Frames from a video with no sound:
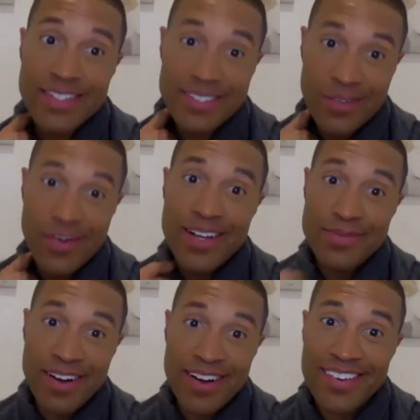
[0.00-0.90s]
was, bro.
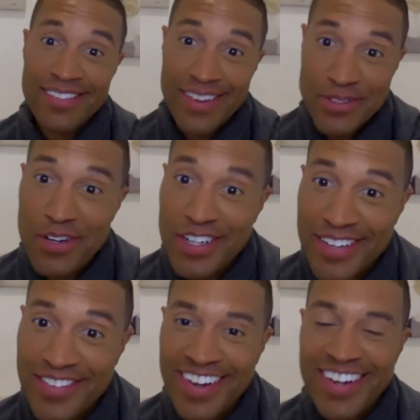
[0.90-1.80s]
That was real good, bro.
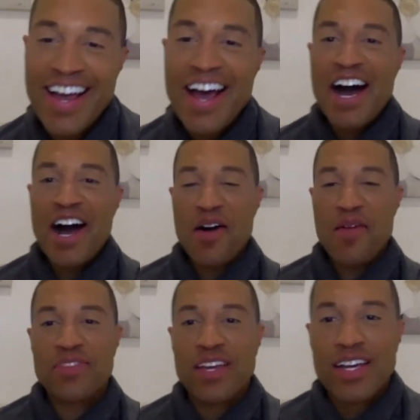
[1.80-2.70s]
Yeah.
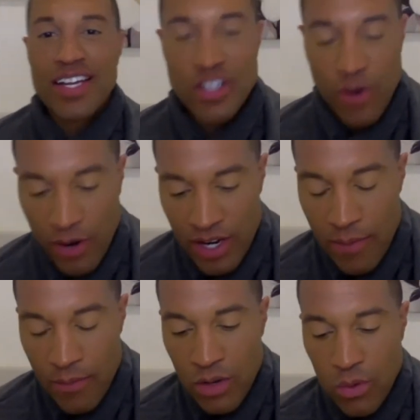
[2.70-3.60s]
It's a great question. We're
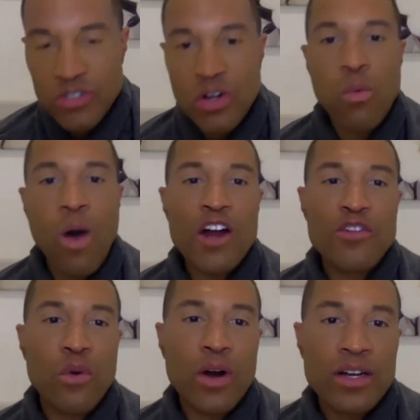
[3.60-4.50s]
sort of wired for it.
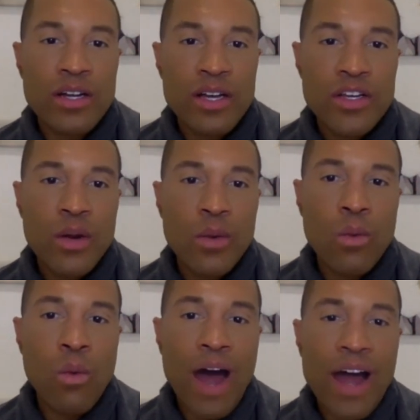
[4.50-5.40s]
You know, we're
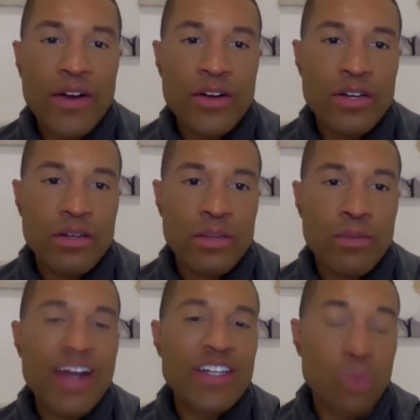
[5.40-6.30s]
wired, the brain is
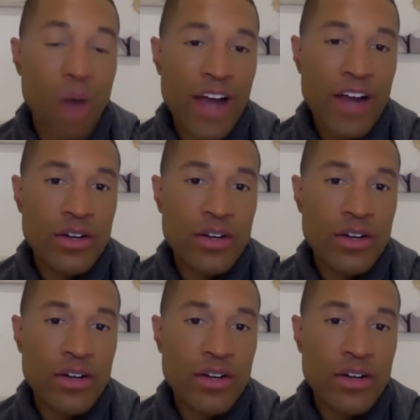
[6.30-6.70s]
wired